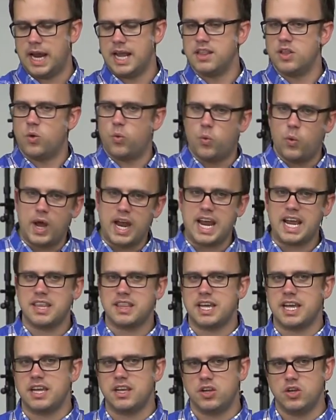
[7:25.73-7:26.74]
And the
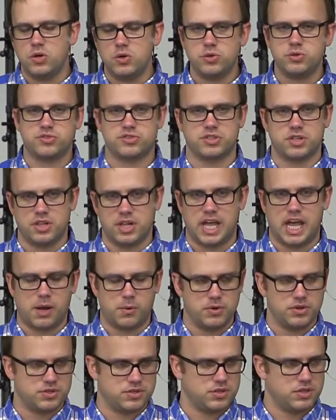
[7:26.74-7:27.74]
way they used the
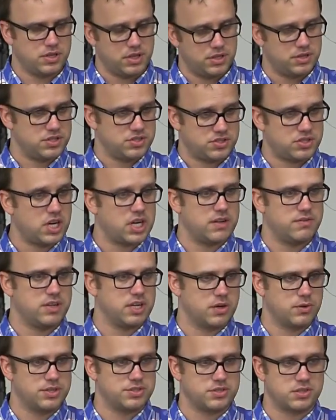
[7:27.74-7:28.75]
language, the study of
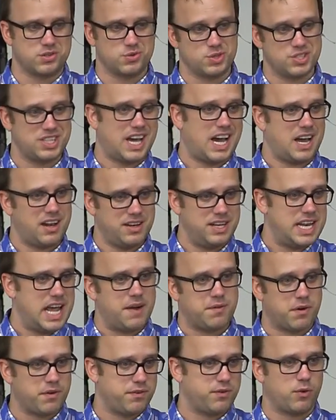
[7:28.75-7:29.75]
linguistics, was not
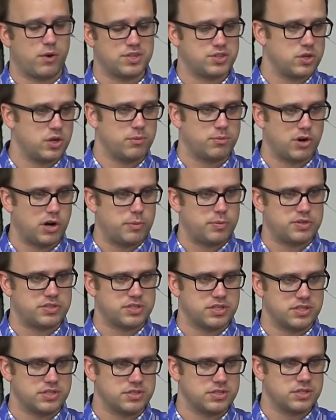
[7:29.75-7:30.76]
for its own
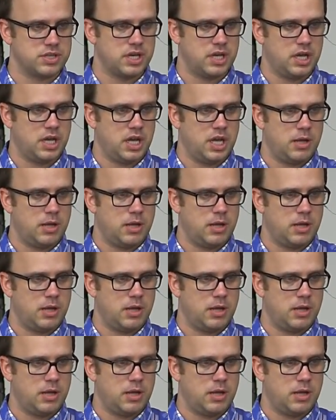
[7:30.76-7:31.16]
purposes,